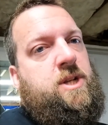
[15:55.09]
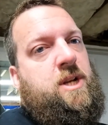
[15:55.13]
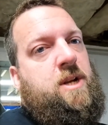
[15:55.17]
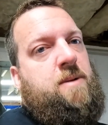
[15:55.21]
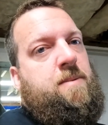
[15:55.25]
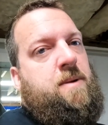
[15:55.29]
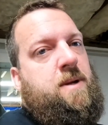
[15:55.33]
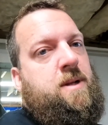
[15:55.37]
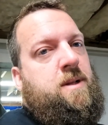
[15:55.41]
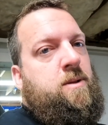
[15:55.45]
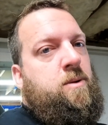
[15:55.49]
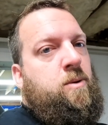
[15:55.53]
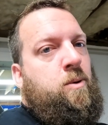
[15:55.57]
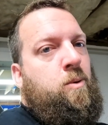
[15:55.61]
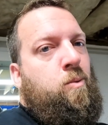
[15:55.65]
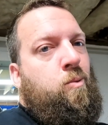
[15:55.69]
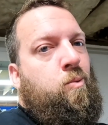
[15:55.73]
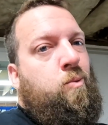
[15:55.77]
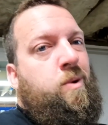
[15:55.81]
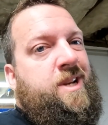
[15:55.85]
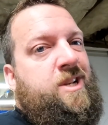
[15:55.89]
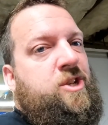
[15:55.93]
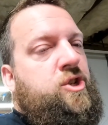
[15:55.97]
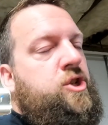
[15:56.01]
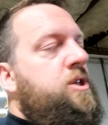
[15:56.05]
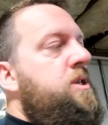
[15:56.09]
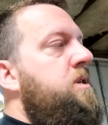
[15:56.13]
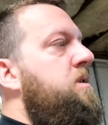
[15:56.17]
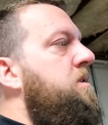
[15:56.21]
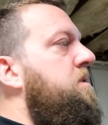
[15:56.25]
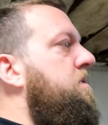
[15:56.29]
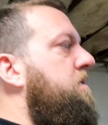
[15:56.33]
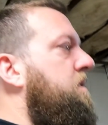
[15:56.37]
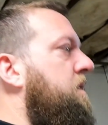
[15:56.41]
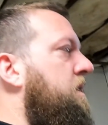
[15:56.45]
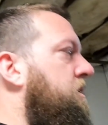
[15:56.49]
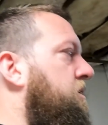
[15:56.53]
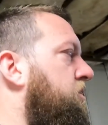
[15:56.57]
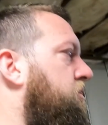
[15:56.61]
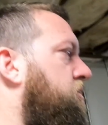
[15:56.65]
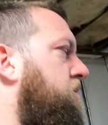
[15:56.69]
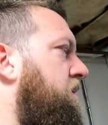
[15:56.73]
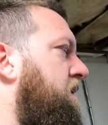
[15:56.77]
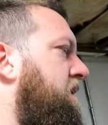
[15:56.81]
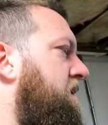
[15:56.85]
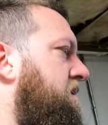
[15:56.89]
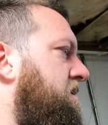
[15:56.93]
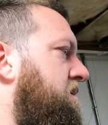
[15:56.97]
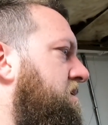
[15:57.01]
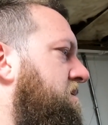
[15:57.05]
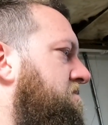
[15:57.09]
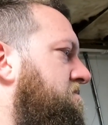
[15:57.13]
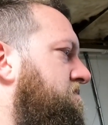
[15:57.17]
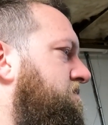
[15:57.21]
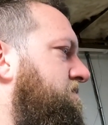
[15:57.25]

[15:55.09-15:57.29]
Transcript: set up like a little winch in the trailer.